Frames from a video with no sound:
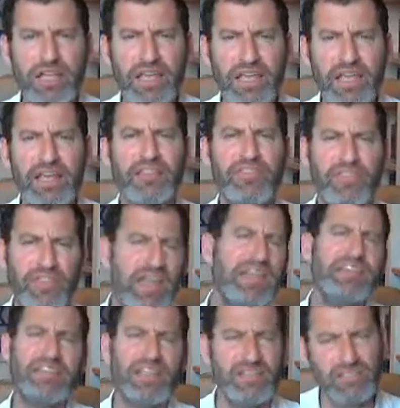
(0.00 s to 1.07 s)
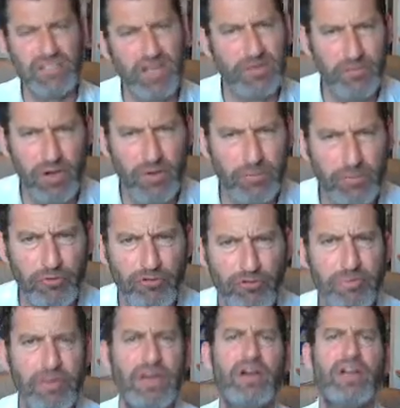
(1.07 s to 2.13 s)
ahead and thanks Hashem on
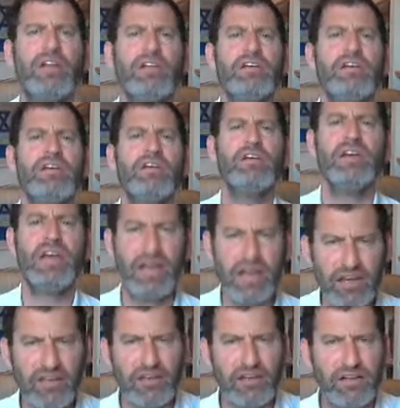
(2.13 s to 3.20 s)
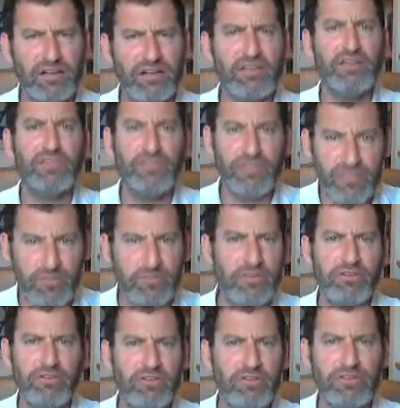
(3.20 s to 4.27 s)
Purim and on Hanukkah for the
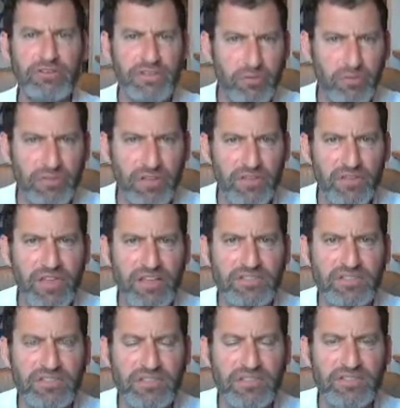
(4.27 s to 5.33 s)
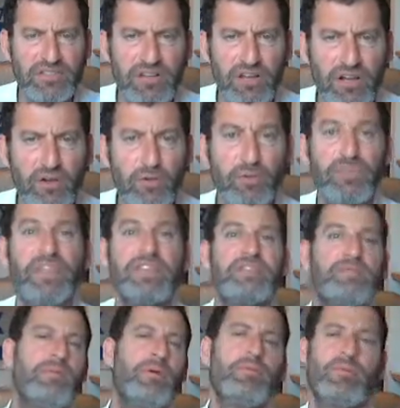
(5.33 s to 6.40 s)
miracles that were done thousands of years ago, that's
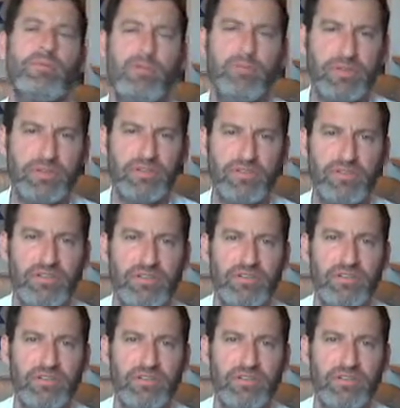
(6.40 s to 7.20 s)
a biblical mitzvah.